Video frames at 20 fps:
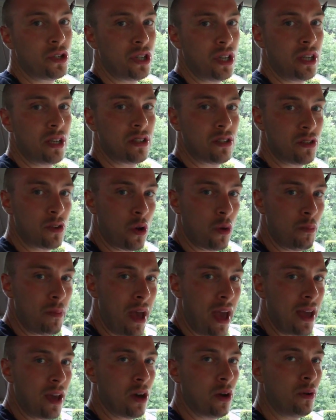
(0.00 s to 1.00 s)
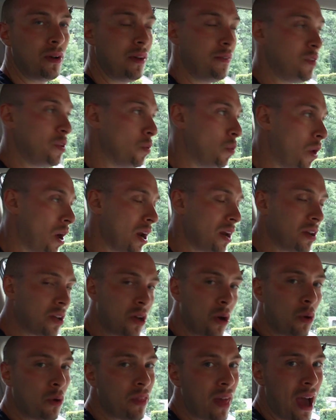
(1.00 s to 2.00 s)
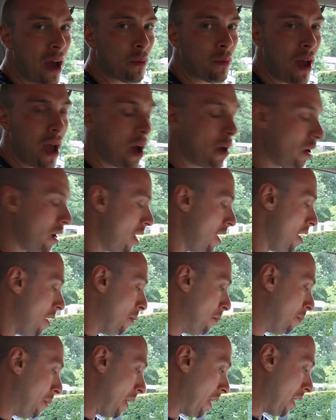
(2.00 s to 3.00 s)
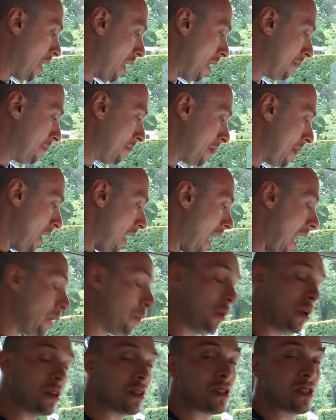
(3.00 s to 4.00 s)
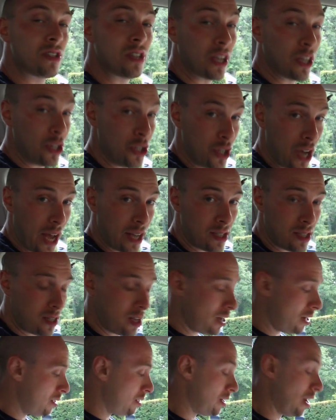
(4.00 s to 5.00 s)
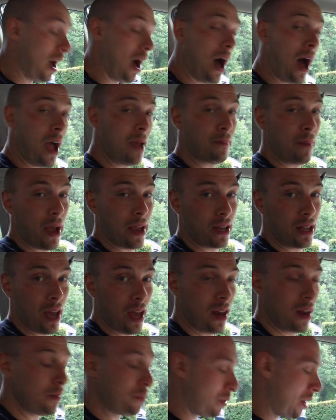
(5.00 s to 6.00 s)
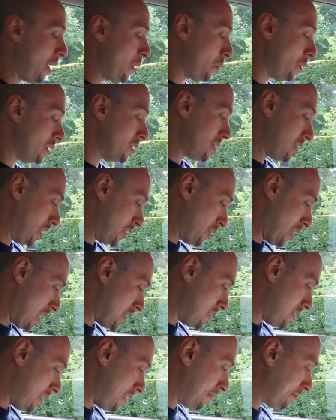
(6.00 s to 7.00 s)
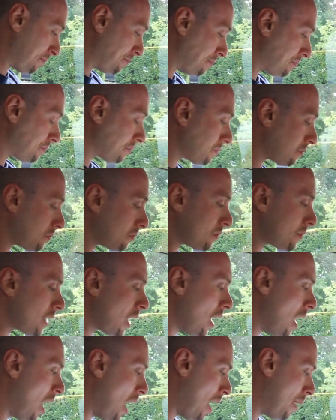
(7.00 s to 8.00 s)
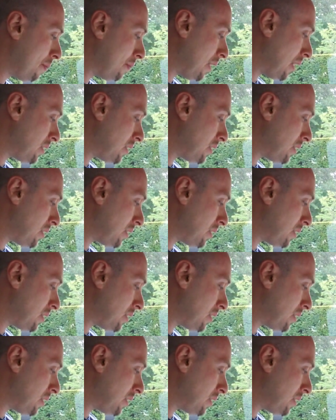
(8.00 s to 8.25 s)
cheese, no mayo if you wanted to go that route, but um, I wouldn't suggest it. I might get it, but I wouldn't suggest it. Um,